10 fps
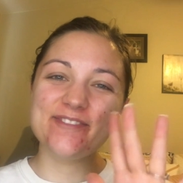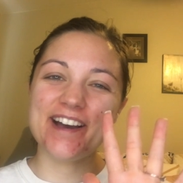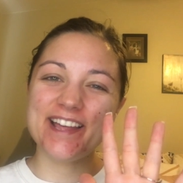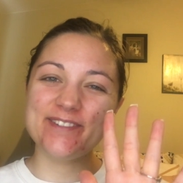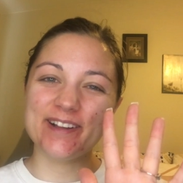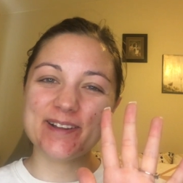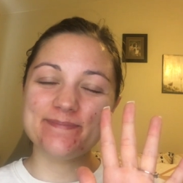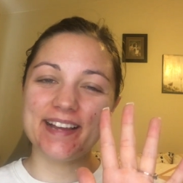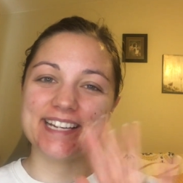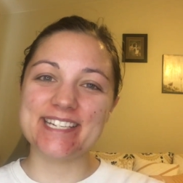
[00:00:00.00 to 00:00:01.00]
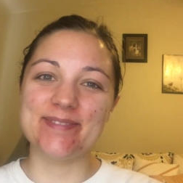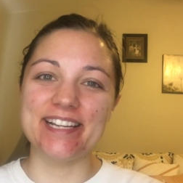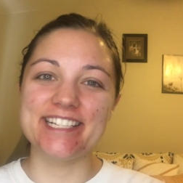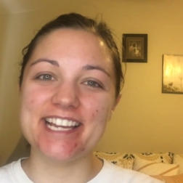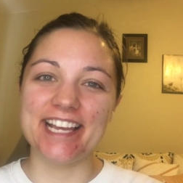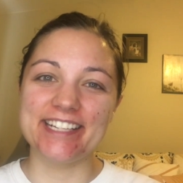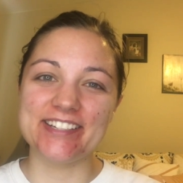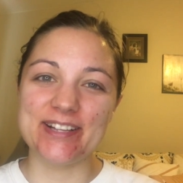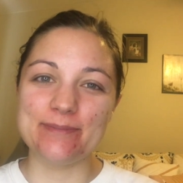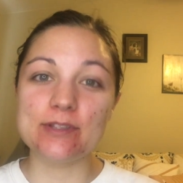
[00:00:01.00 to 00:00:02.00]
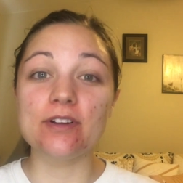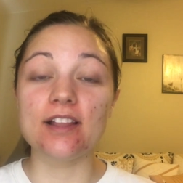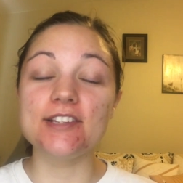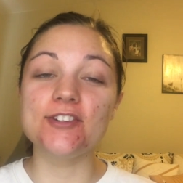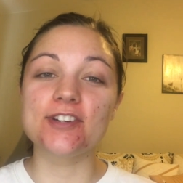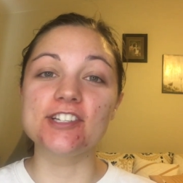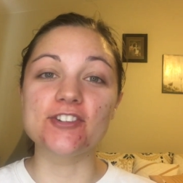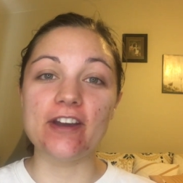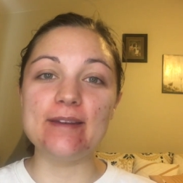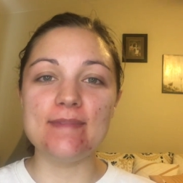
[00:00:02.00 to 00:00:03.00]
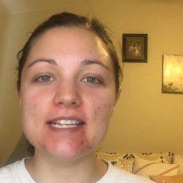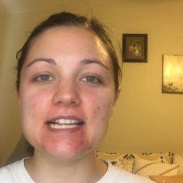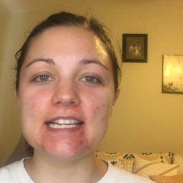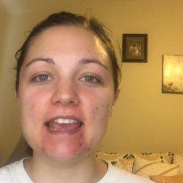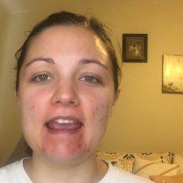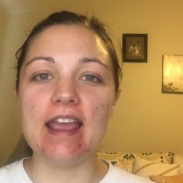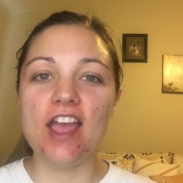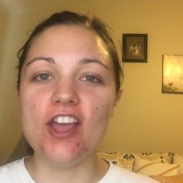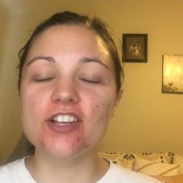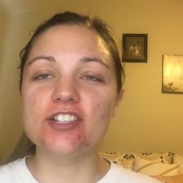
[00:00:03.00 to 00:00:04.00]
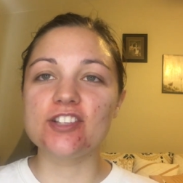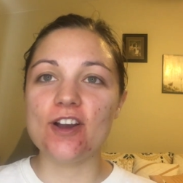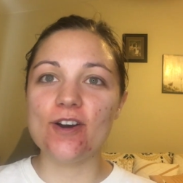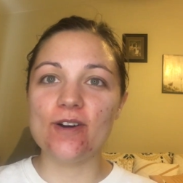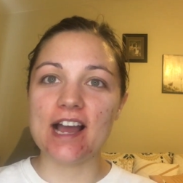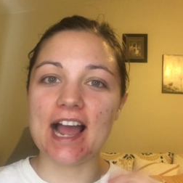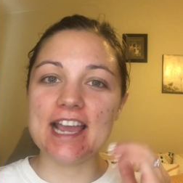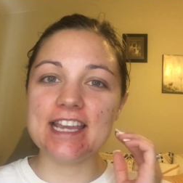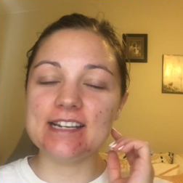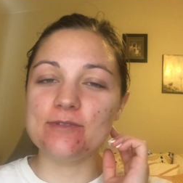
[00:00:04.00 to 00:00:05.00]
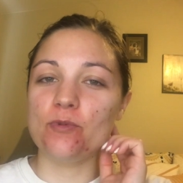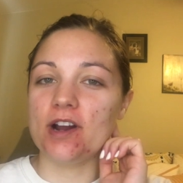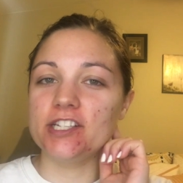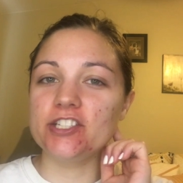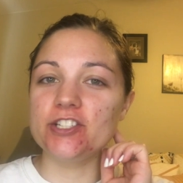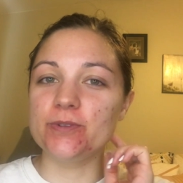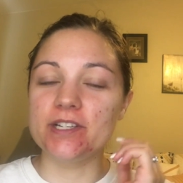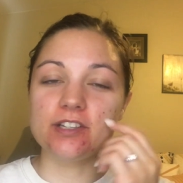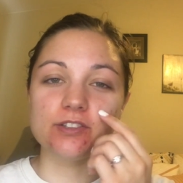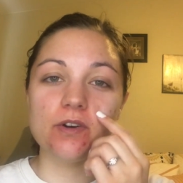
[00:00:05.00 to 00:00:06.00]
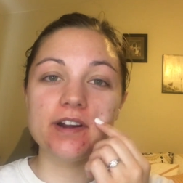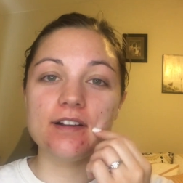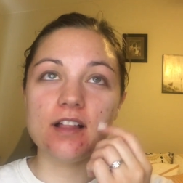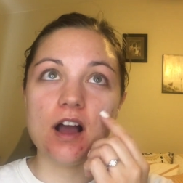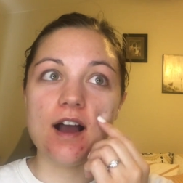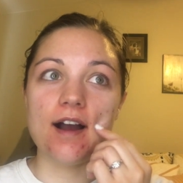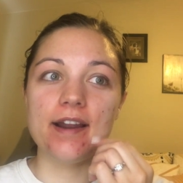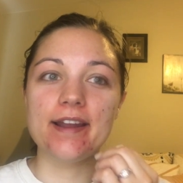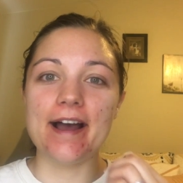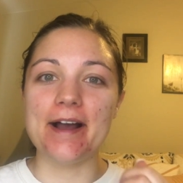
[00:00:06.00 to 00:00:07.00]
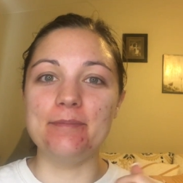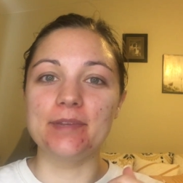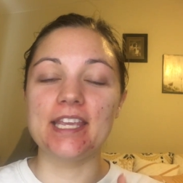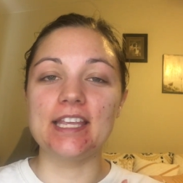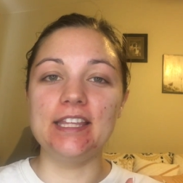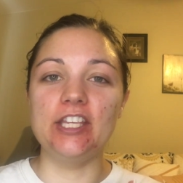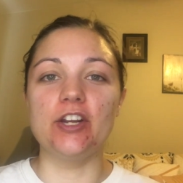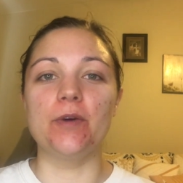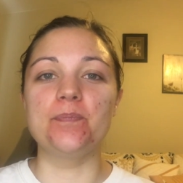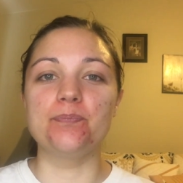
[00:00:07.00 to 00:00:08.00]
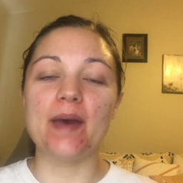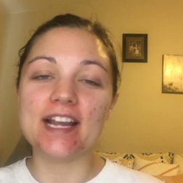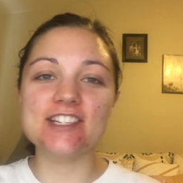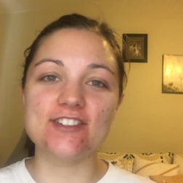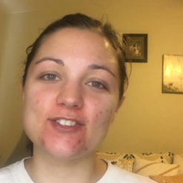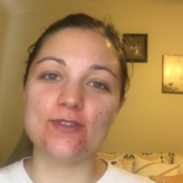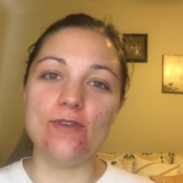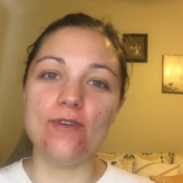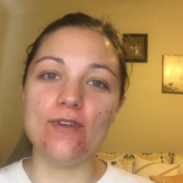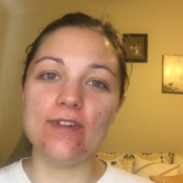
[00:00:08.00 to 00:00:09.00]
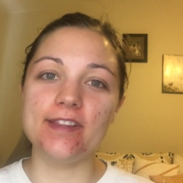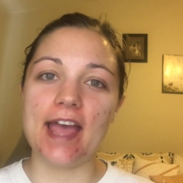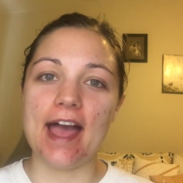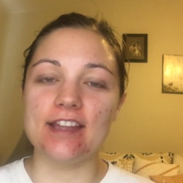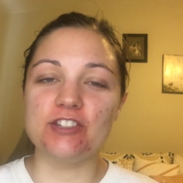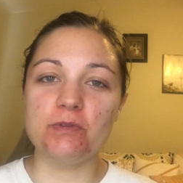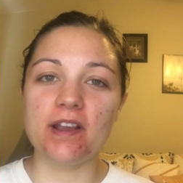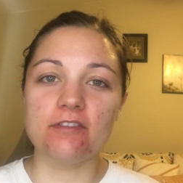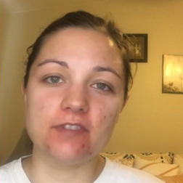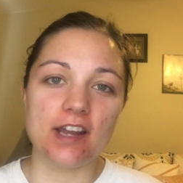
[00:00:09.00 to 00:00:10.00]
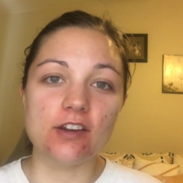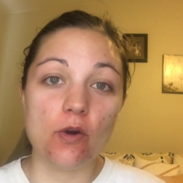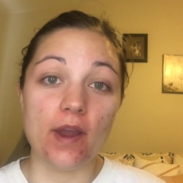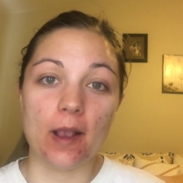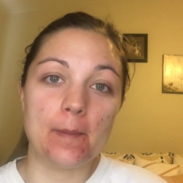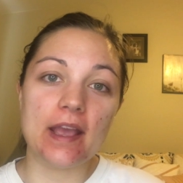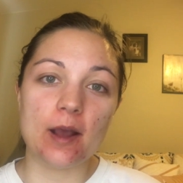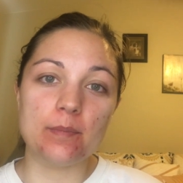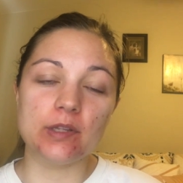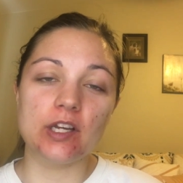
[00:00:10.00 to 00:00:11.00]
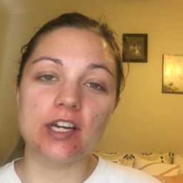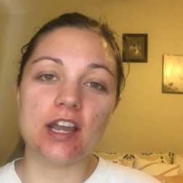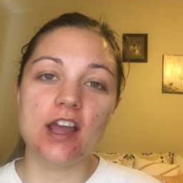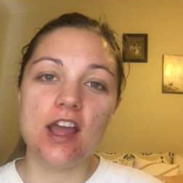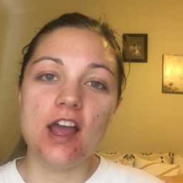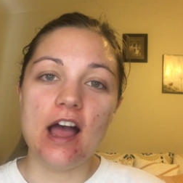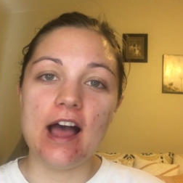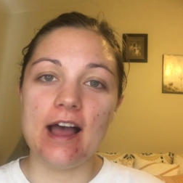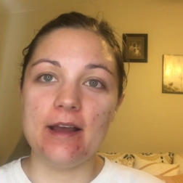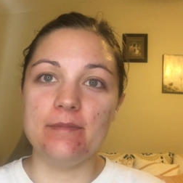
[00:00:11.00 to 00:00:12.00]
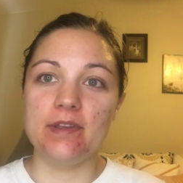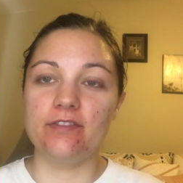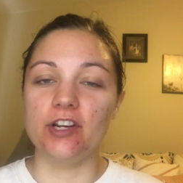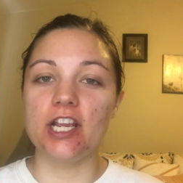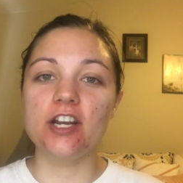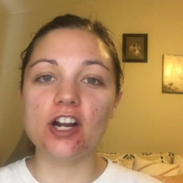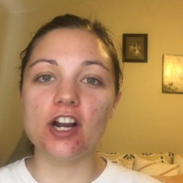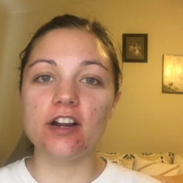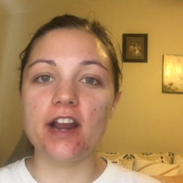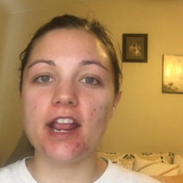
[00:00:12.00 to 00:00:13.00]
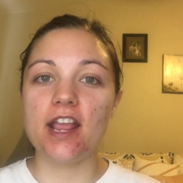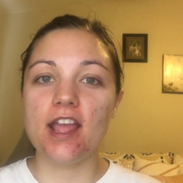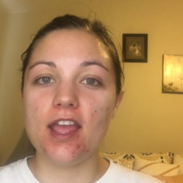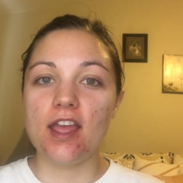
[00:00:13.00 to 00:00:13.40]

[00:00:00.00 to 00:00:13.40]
everyone, welcome back to my channel. I'm so glad you could join me today. So I wanted to do a tutorial on, um, you know, back to school and doing a fun quick makeup look. Um, if you're in a hurry